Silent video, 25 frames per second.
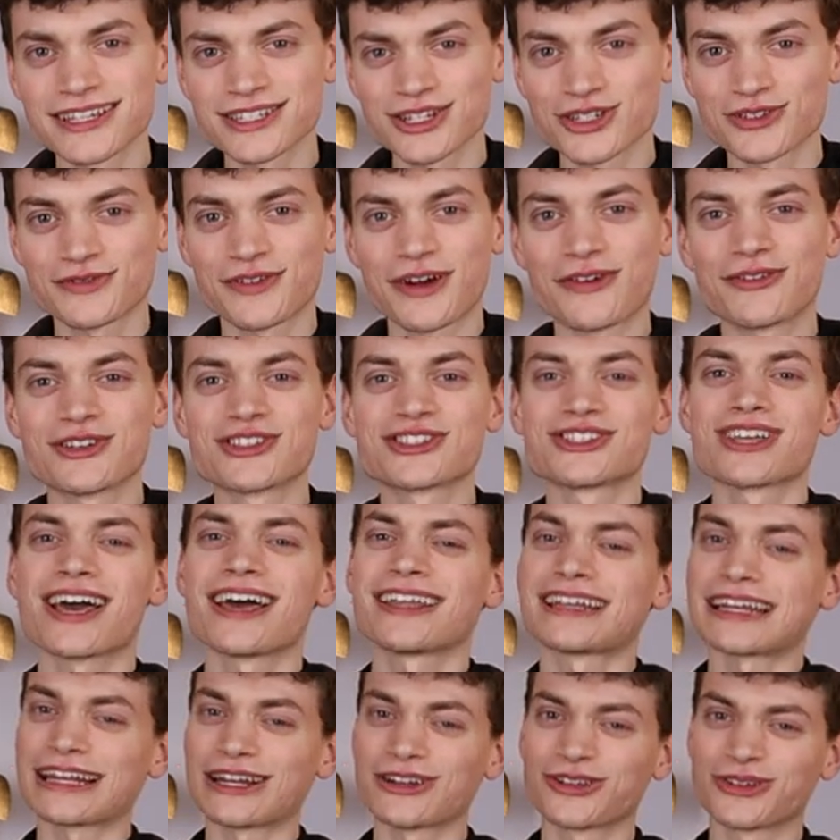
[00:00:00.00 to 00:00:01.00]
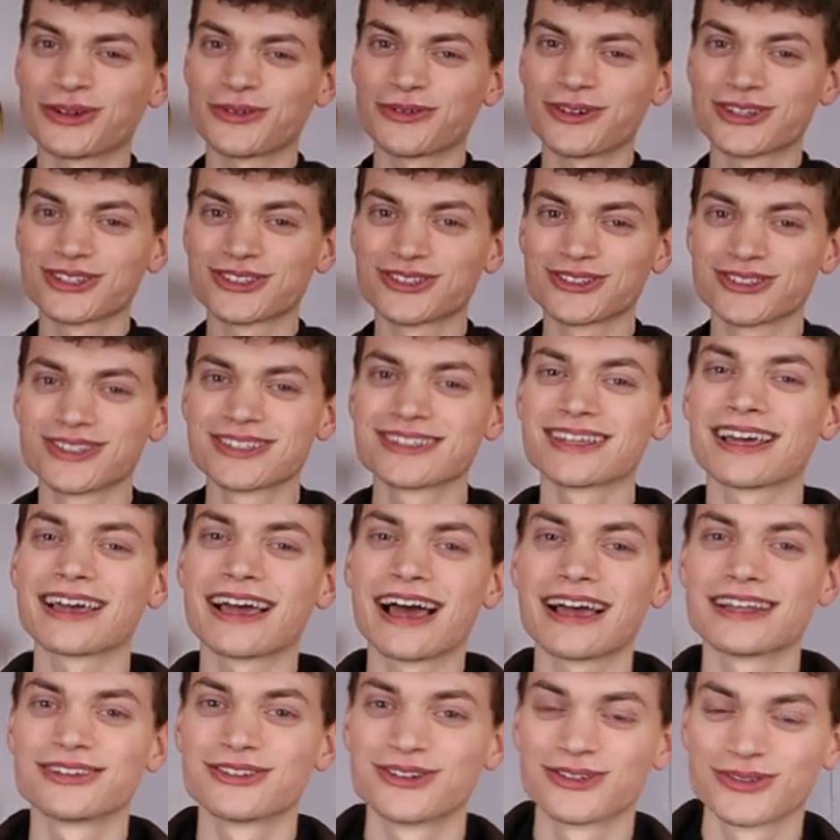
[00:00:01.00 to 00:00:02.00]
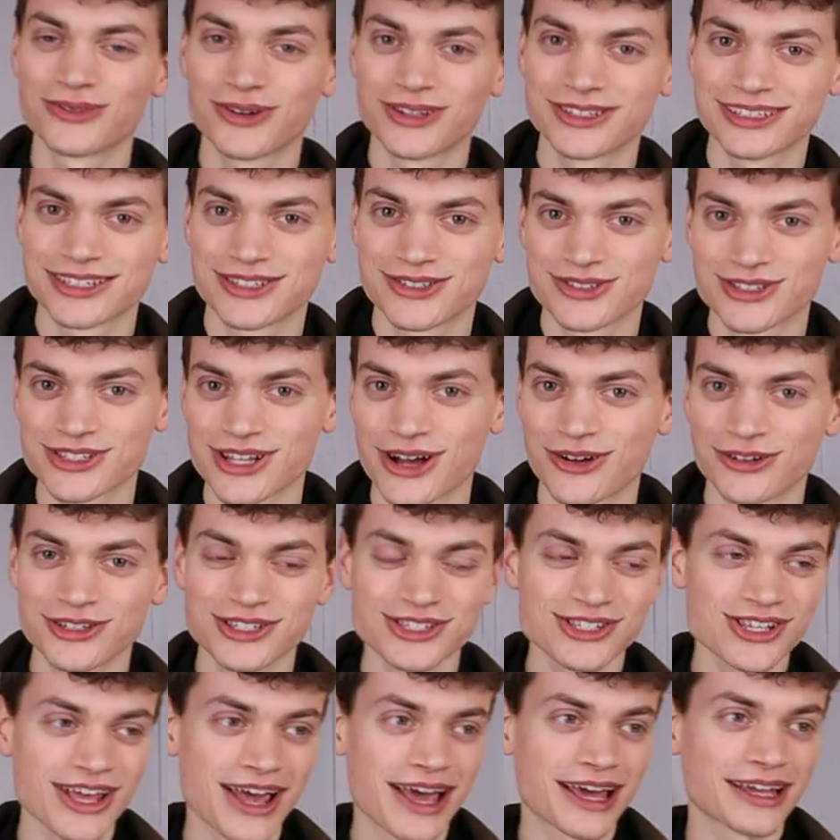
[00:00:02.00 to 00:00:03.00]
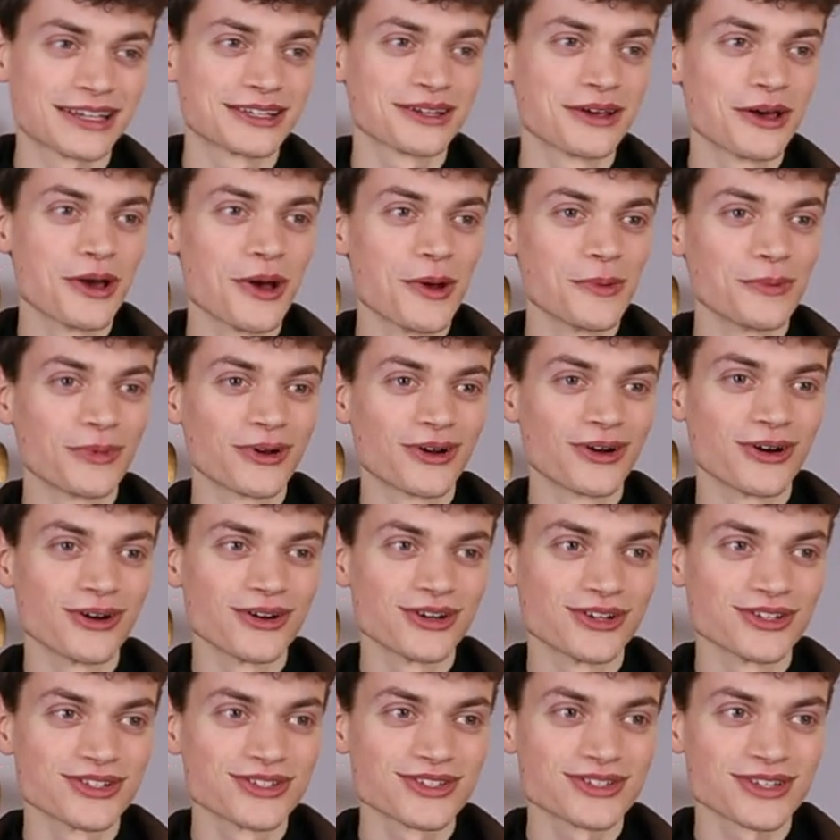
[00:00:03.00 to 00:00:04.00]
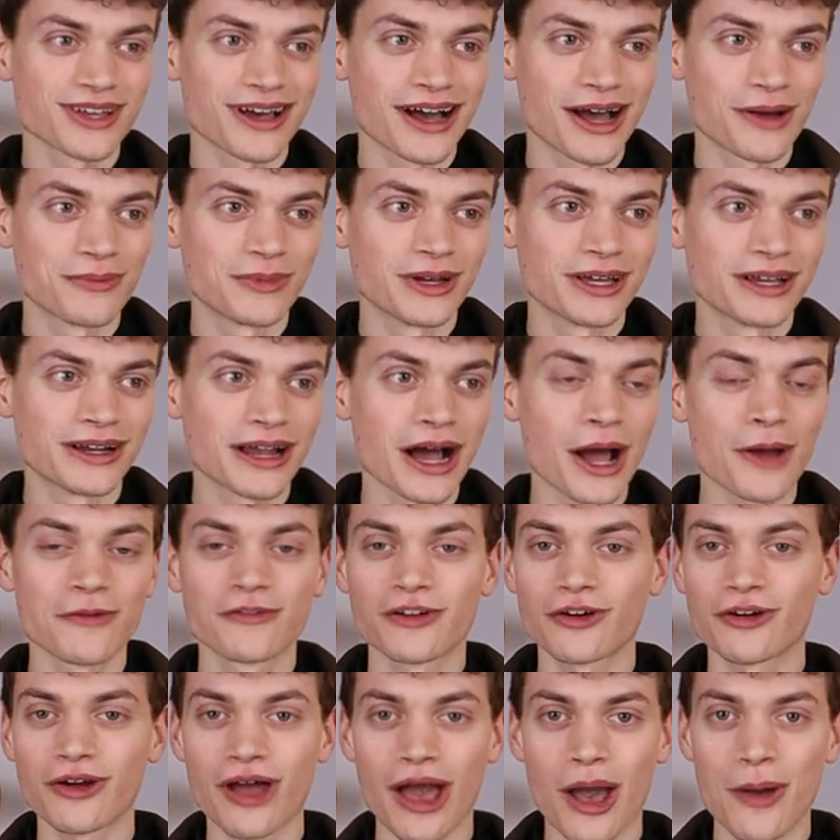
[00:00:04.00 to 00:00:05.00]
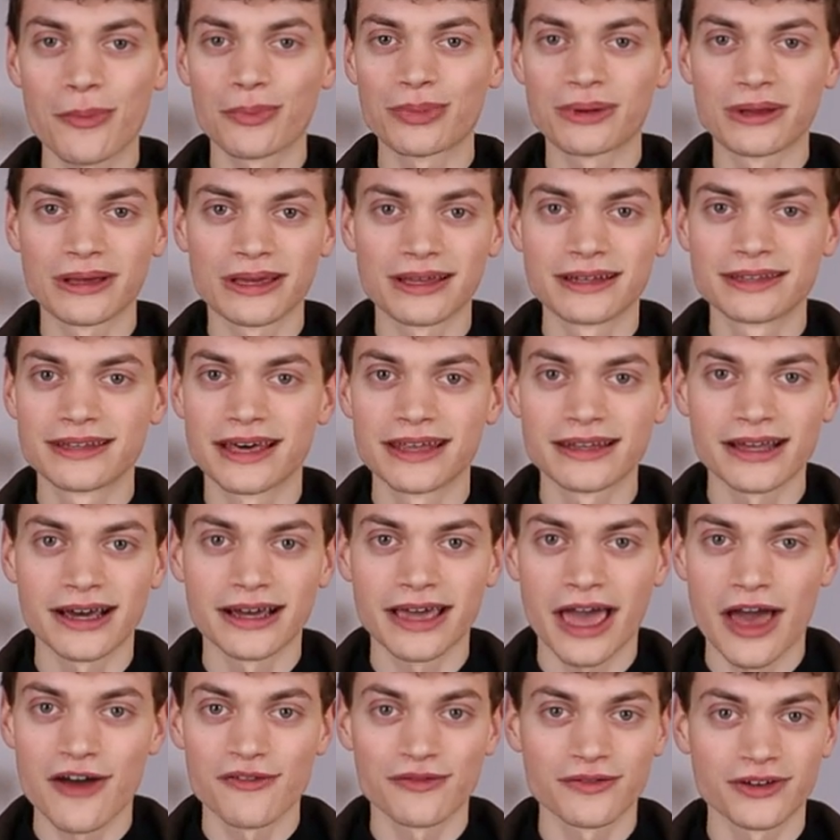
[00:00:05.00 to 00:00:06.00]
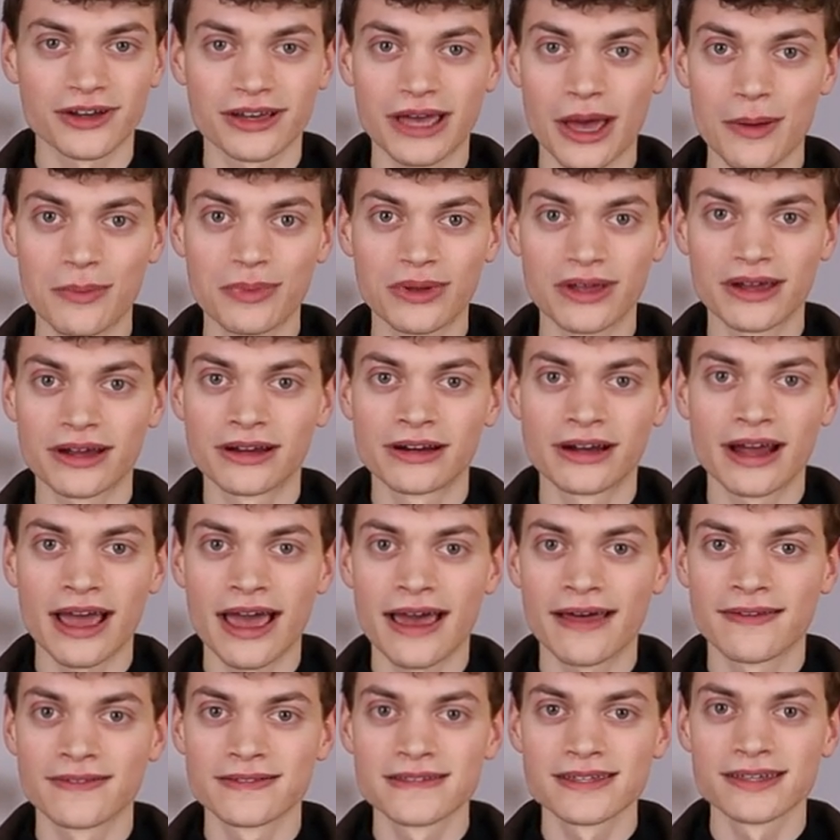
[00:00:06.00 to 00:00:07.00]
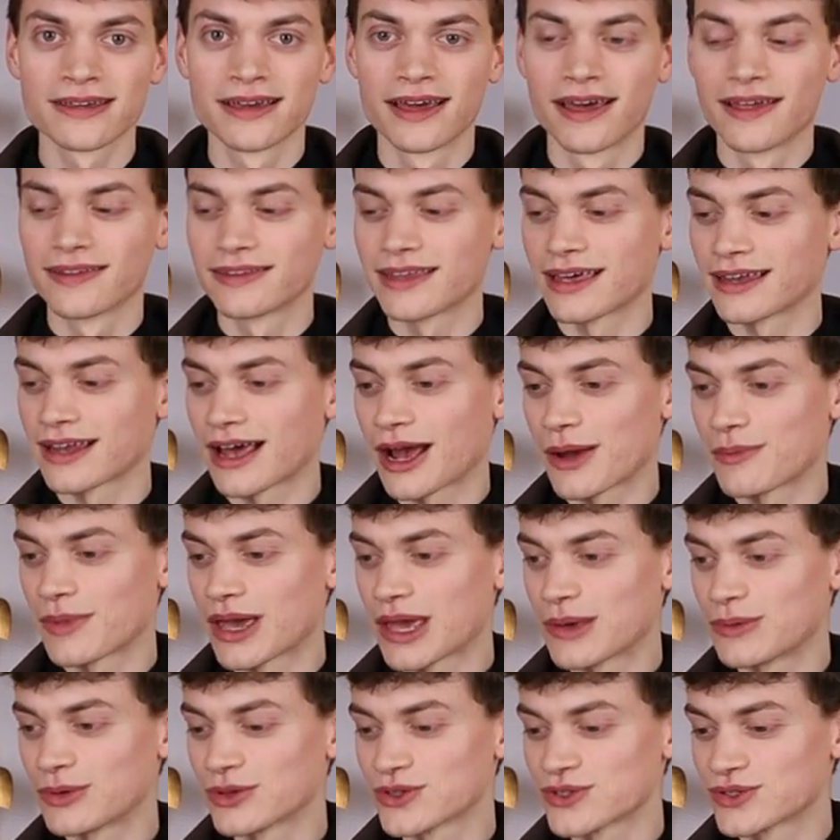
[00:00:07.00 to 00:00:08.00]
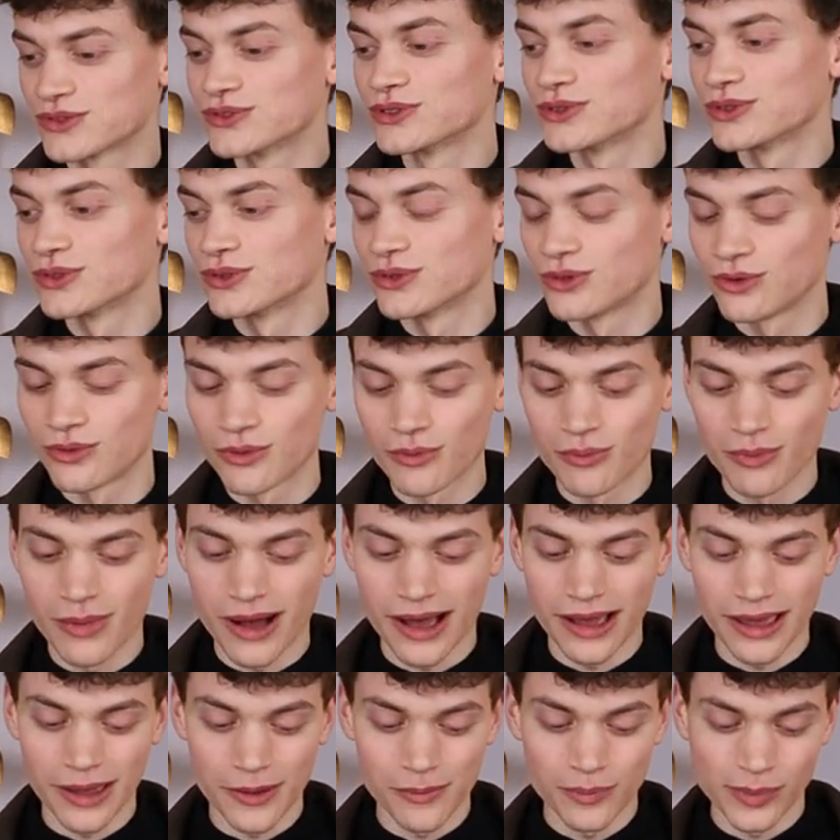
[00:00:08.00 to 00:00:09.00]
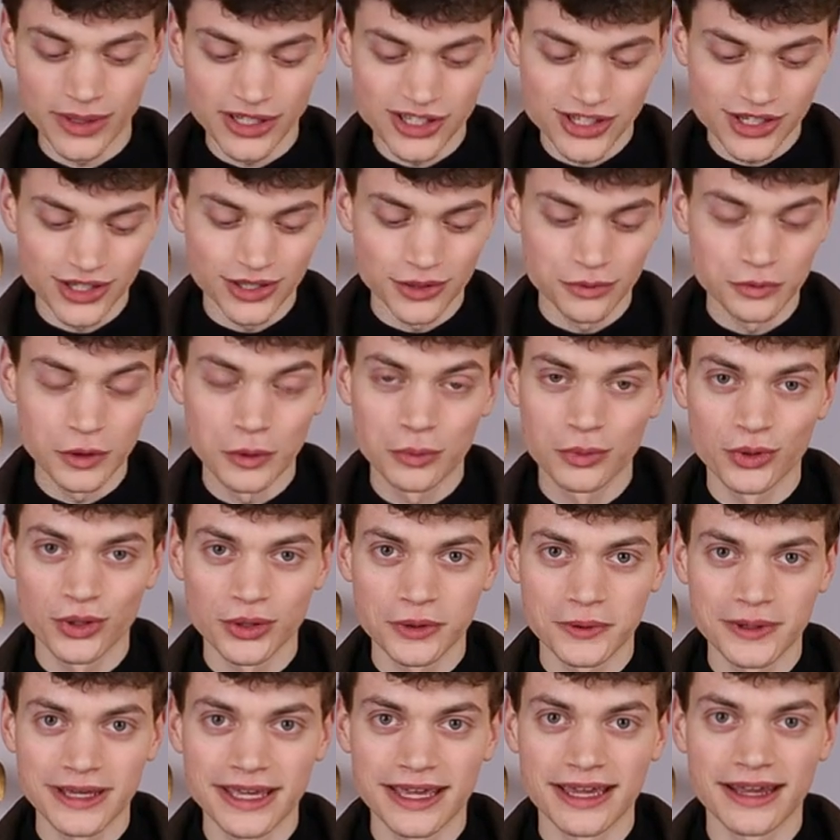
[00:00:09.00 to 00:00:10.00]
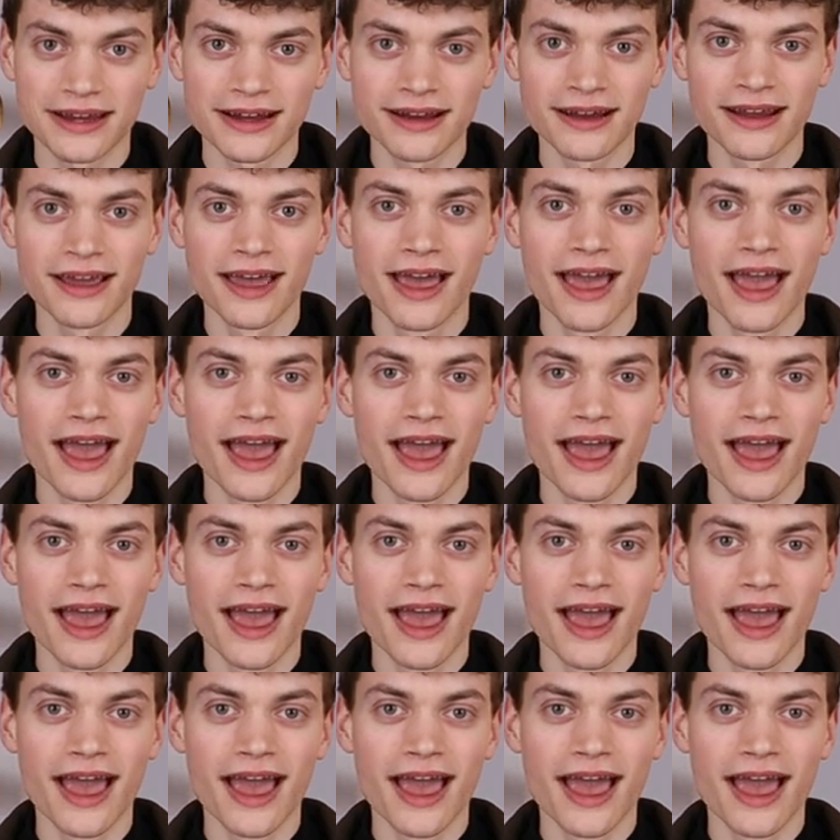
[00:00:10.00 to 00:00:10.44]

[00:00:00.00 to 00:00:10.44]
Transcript: That sounds very sad and I don't want to I don't want it to sound sad because I mean I'm very happy that I have a gap year and that I'm able to do my passion with pottery here.